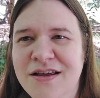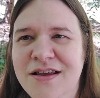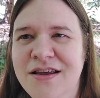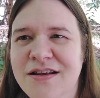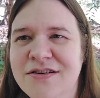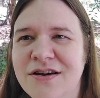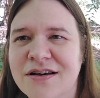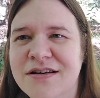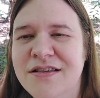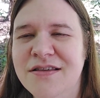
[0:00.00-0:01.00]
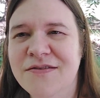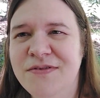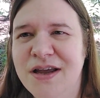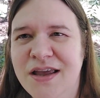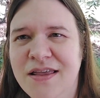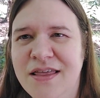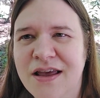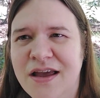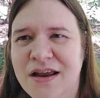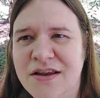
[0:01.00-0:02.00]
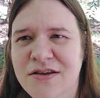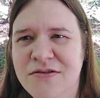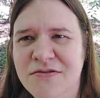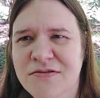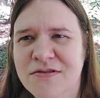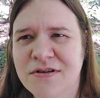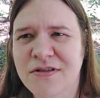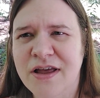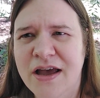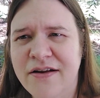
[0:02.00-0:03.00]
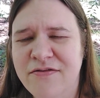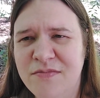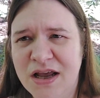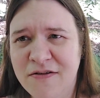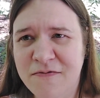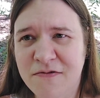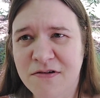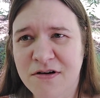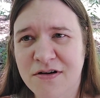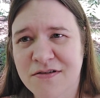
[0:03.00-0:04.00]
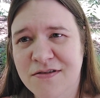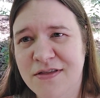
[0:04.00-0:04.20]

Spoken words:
he talked in this way that used a lot of metaphors